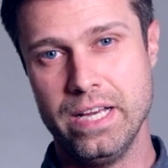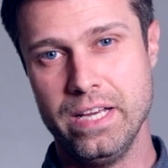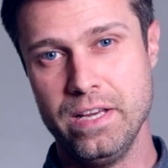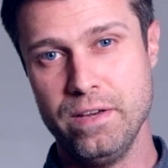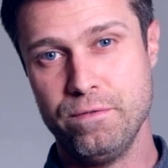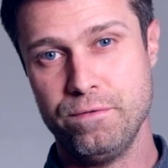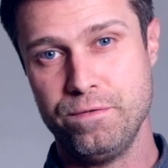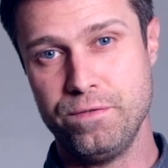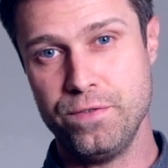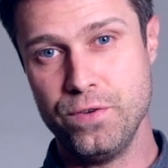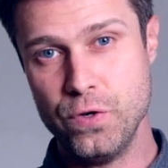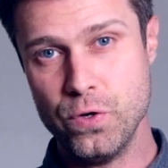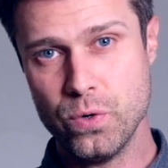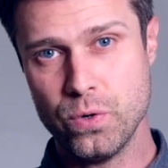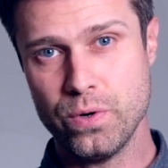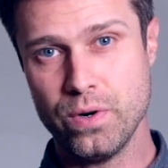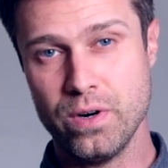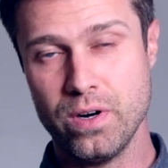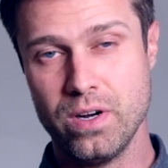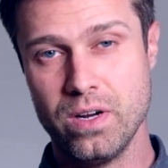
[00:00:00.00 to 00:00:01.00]
If
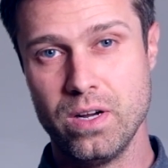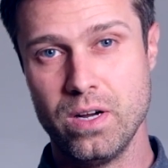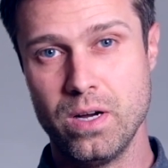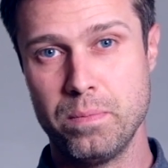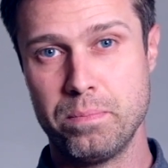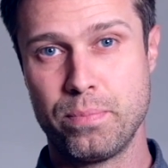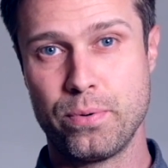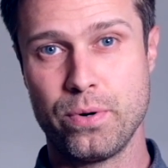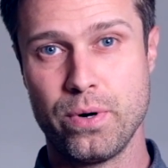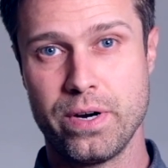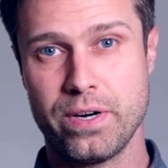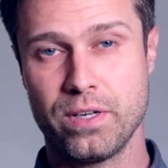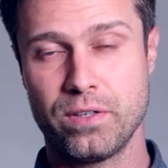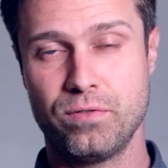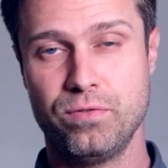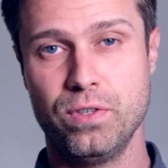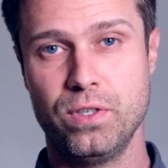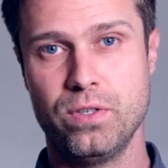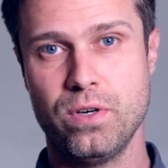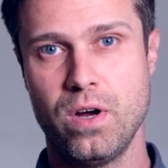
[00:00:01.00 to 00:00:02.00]
you're a
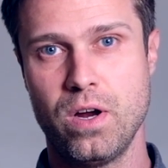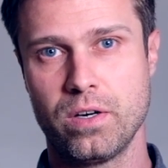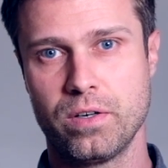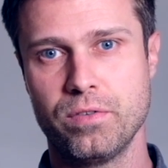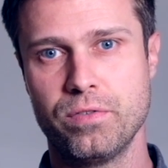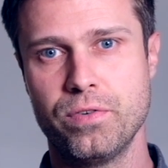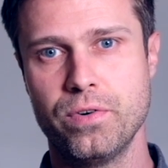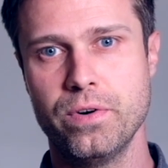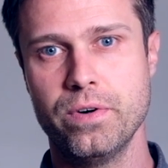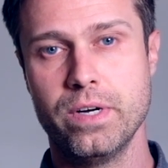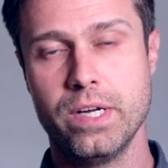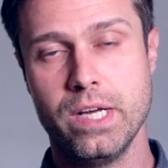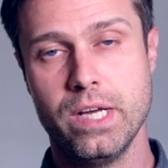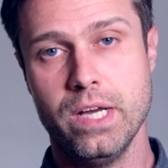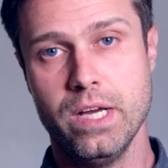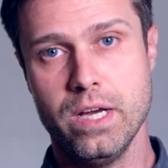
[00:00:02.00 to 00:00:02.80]
product photographer,